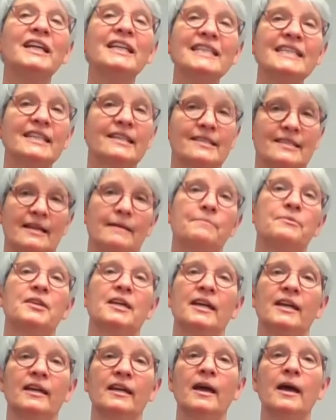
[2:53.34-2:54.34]
into
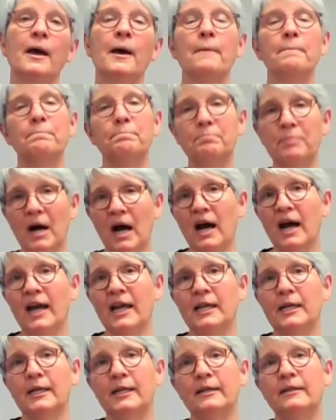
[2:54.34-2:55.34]
something
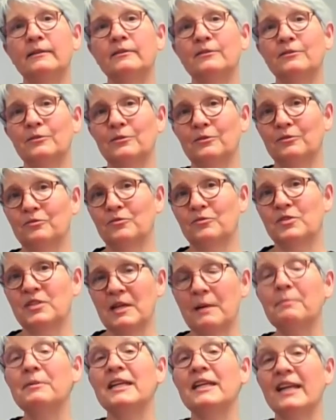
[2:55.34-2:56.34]
by
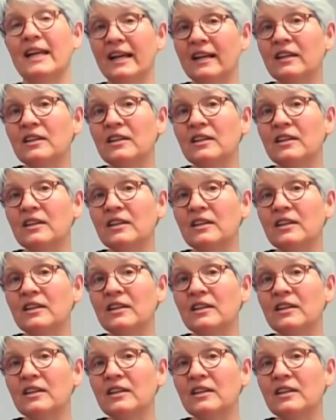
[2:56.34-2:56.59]
somebody